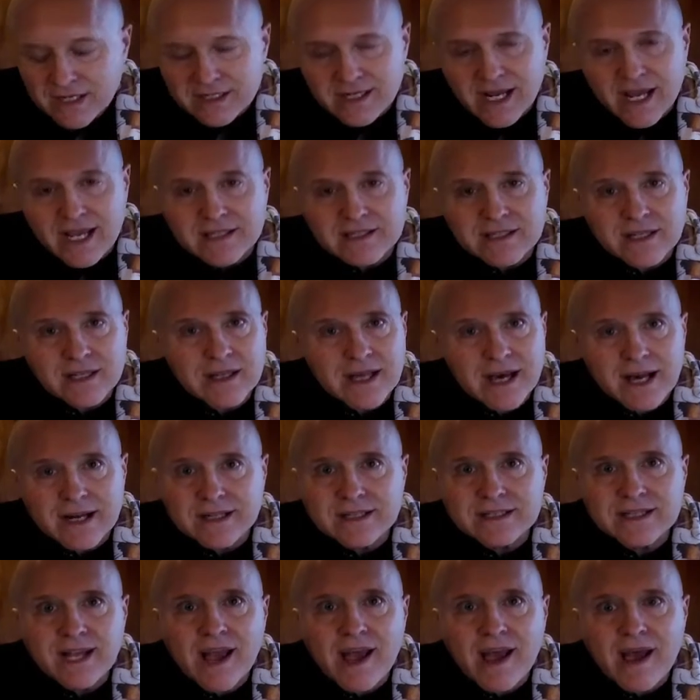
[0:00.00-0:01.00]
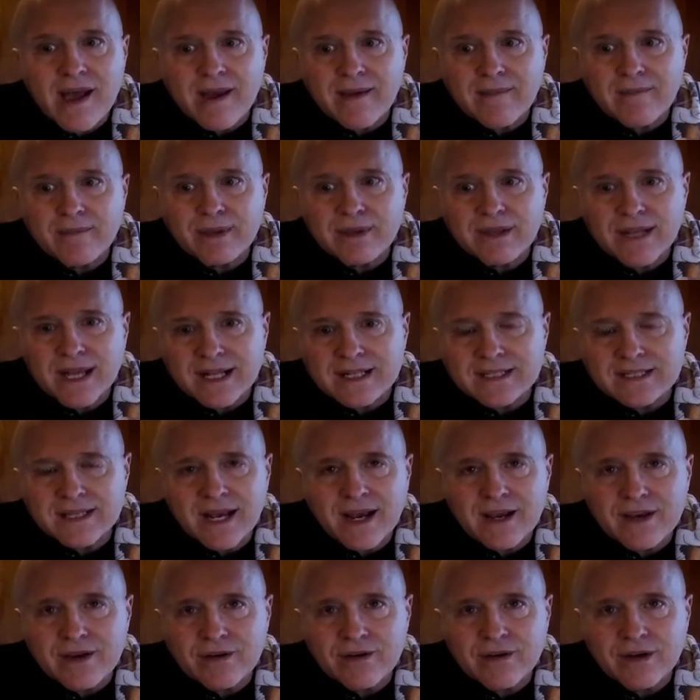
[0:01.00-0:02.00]
Takes a lot of time, but that's
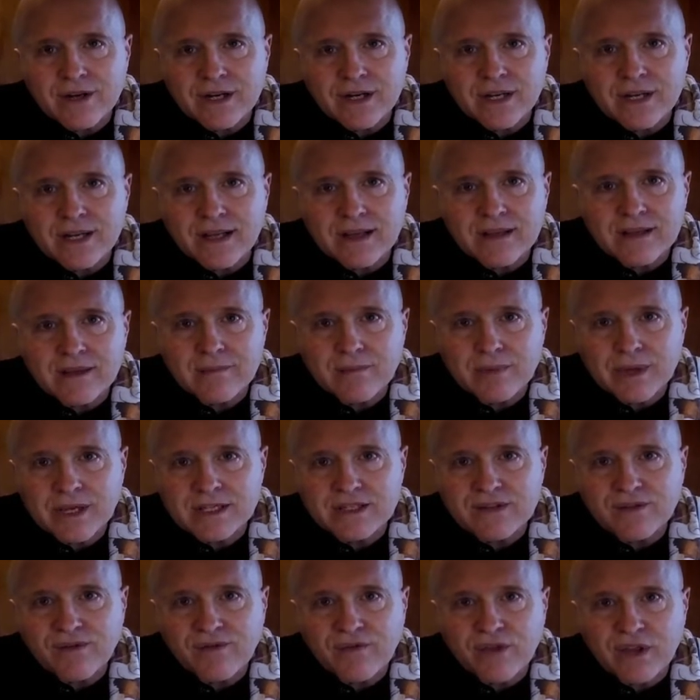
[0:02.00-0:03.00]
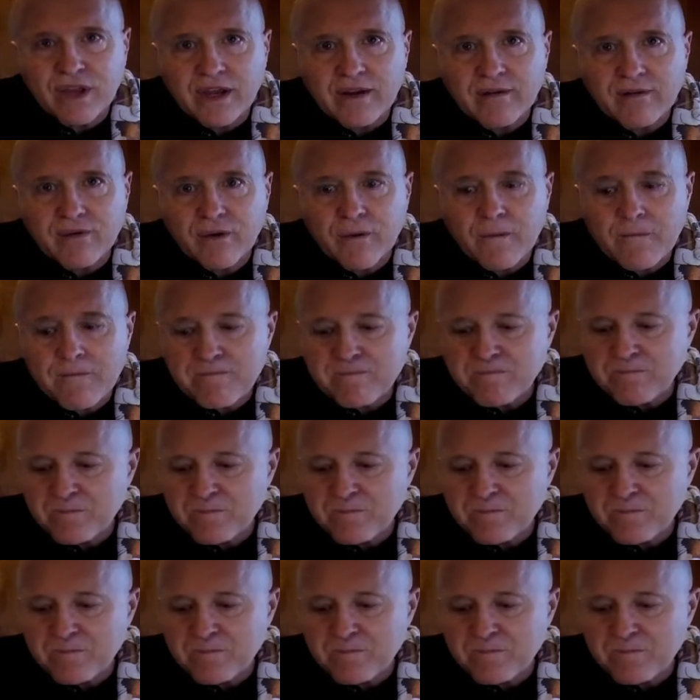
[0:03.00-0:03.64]
how you're going to get the best flavor.